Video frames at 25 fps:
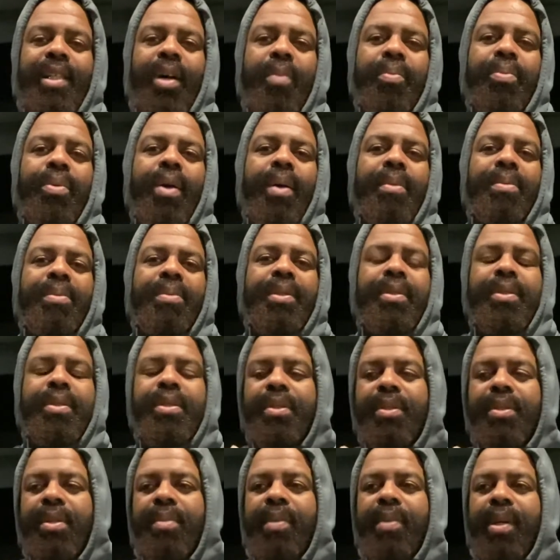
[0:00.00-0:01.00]
I'll probably
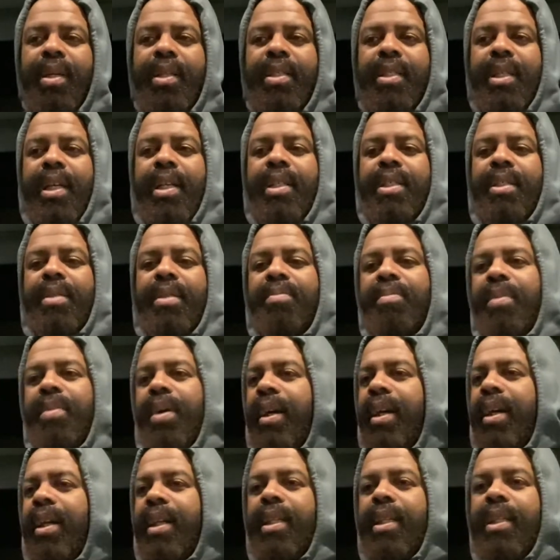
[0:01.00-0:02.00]
do the meditation
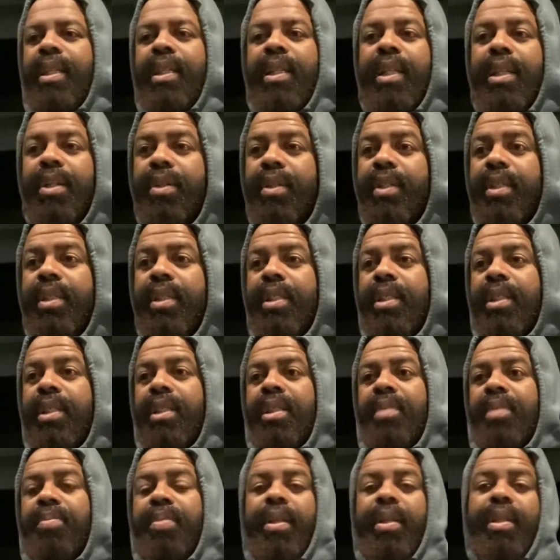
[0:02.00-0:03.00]
by literally just
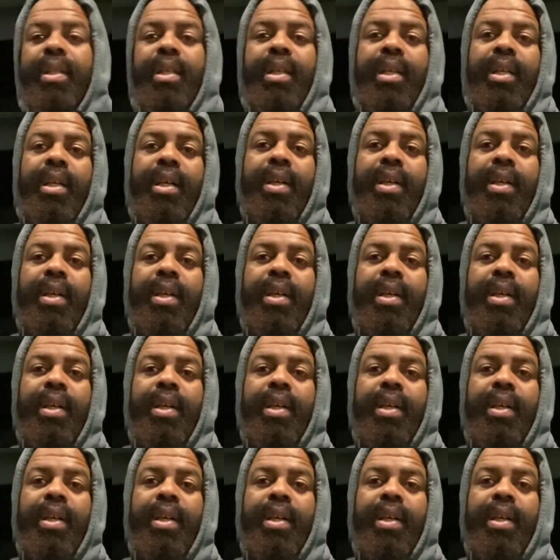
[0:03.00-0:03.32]
explaining